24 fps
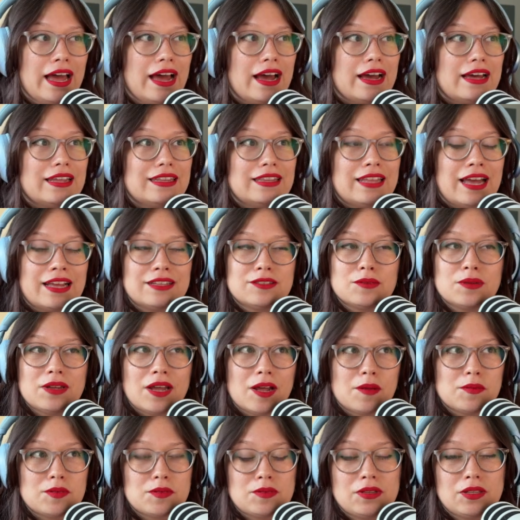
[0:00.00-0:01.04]
That's what
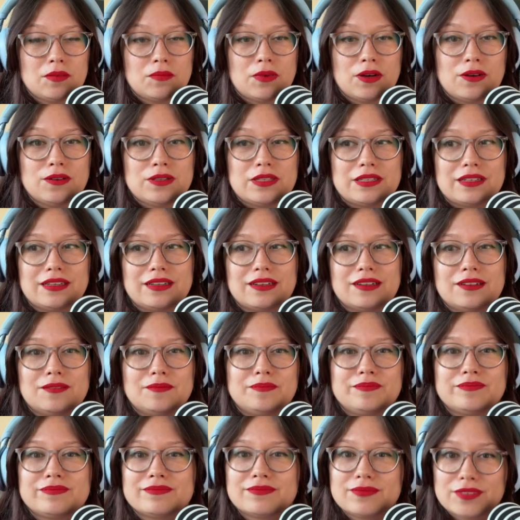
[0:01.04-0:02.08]
helps me the most. Like
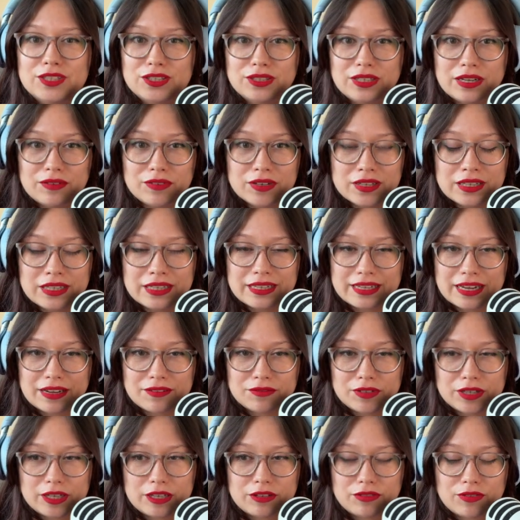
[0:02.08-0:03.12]
you're never going to get
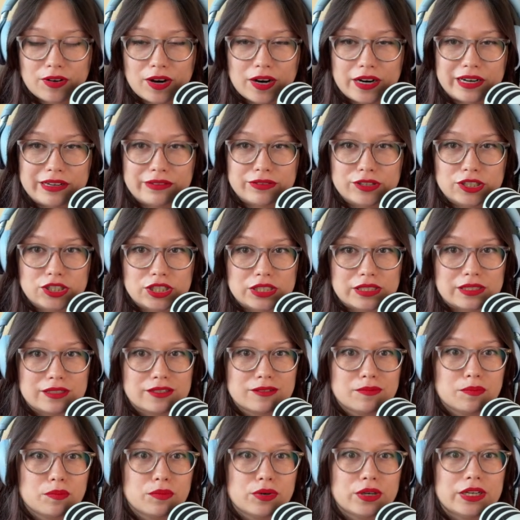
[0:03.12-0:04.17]
very far if you're just
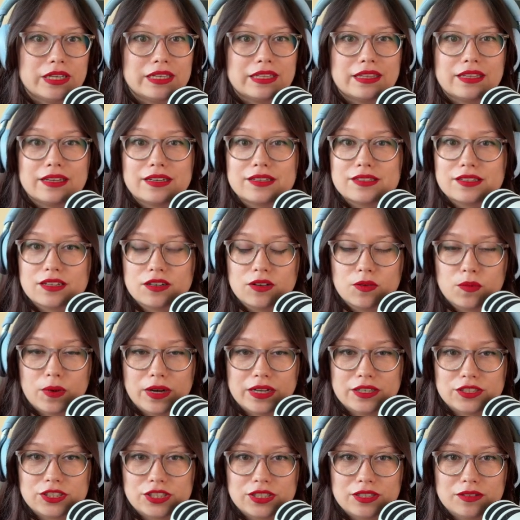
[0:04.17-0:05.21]
putting things on a
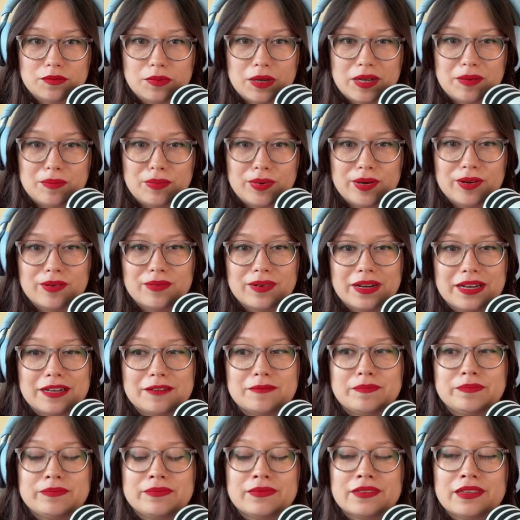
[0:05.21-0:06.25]
white sheet of paper, right?
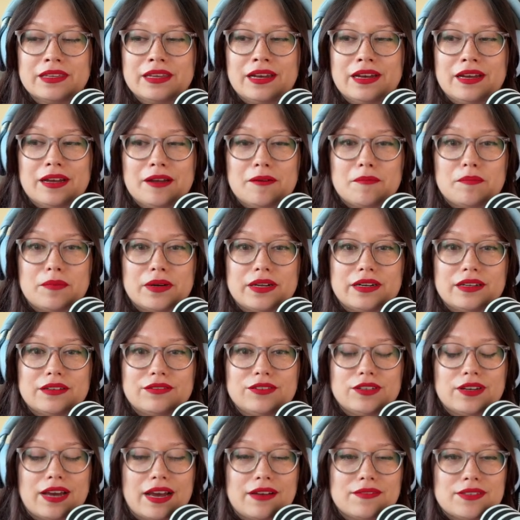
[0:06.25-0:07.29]
But if you
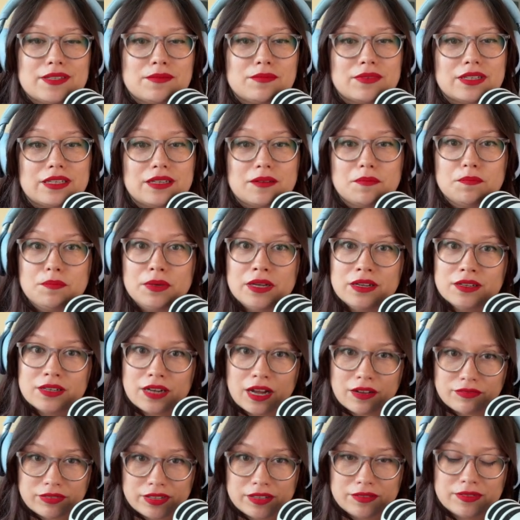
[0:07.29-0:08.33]
have something to build
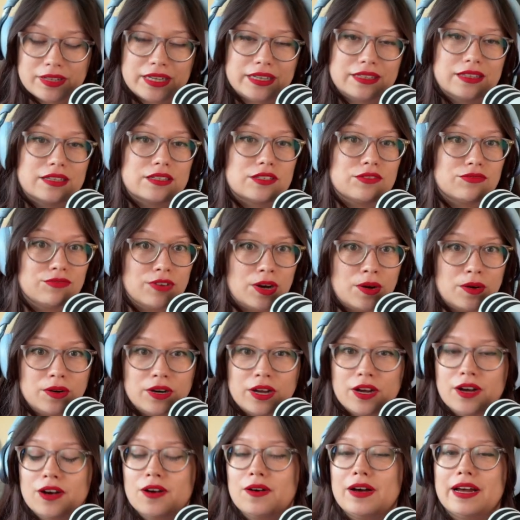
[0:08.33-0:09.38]
off of, like this
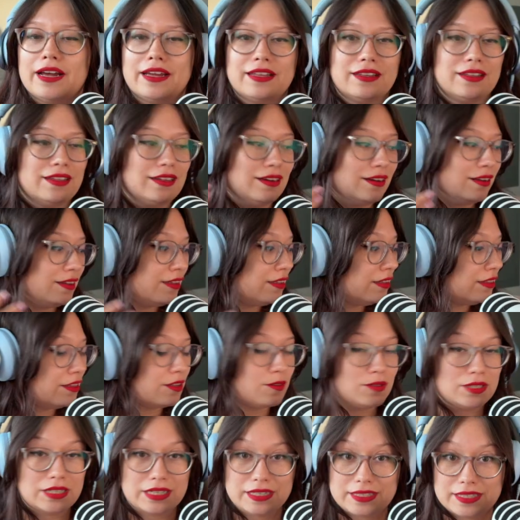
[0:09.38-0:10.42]
photo and then
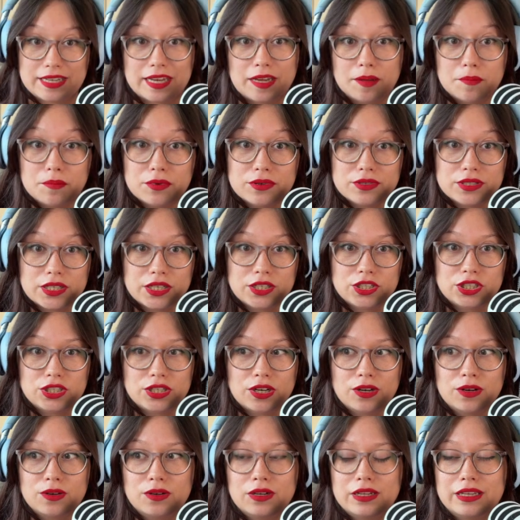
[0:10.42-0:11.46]
those examples I
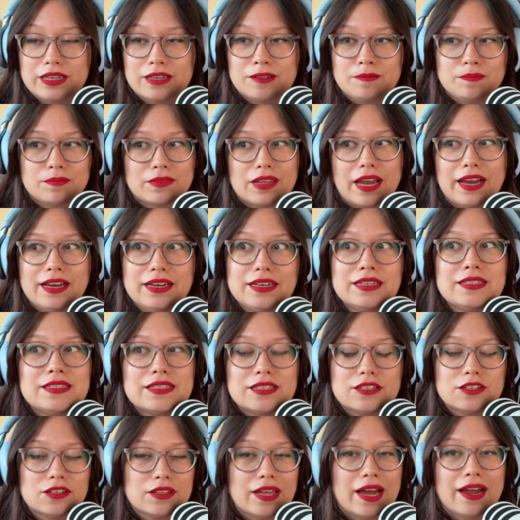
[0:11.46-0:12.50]
showed, like I
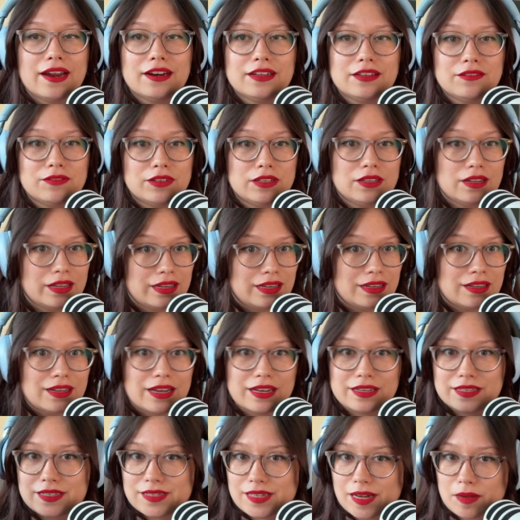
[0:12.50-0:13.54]
consider that even like a
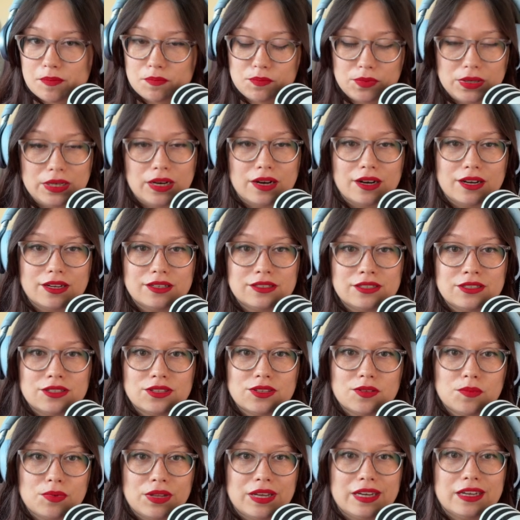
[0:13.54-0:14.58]
step beyond the
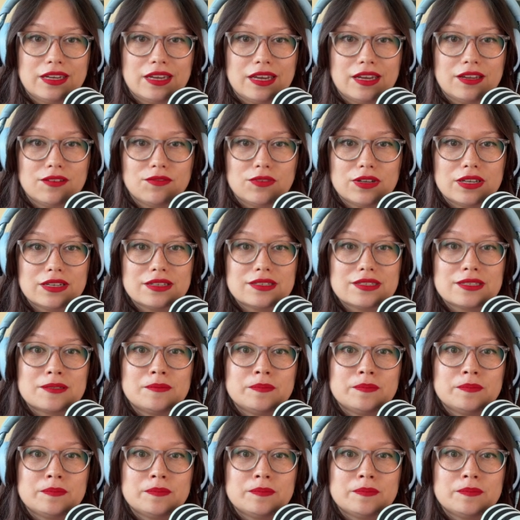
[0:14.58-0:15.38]
blank canvas,